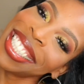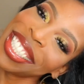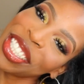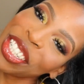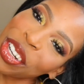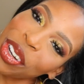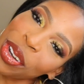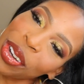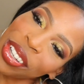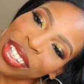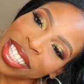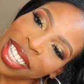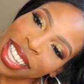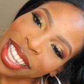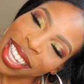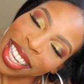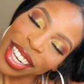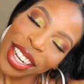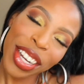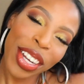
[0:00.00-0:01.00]
Your girl's
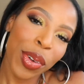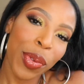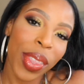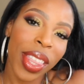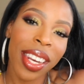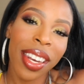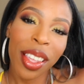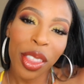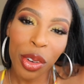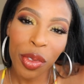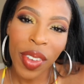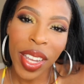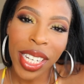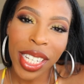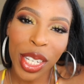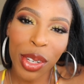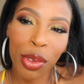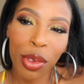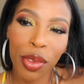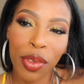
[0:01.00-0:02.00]
here with another
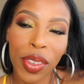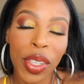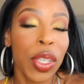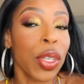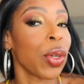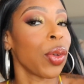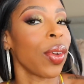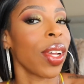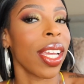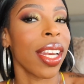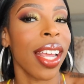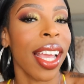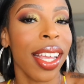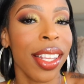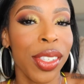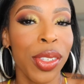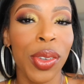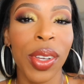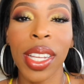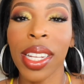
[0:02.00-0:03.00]
Fenty review. And
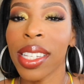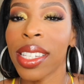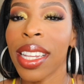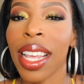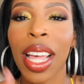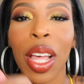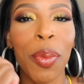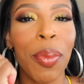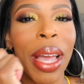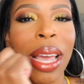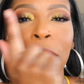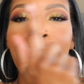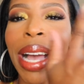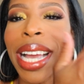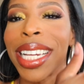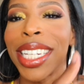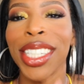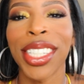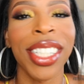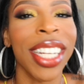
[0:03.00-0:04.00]
as you can tell by
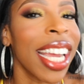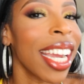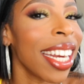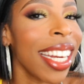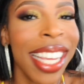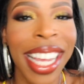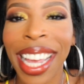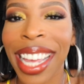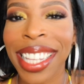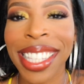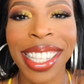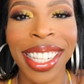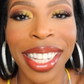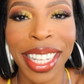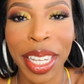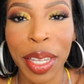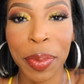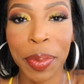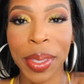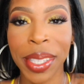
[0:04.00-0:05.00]
my shiny ass
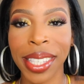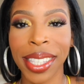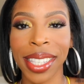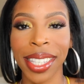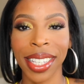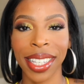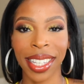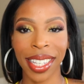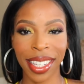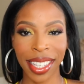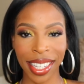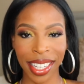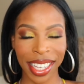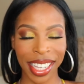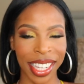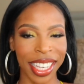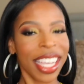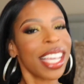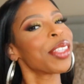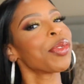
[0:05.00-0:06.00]
lips,
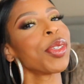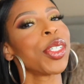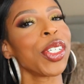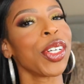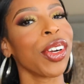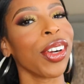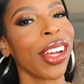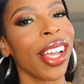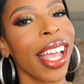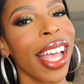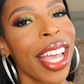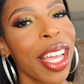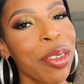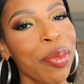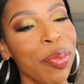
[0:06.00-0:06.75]
guess what your girl got?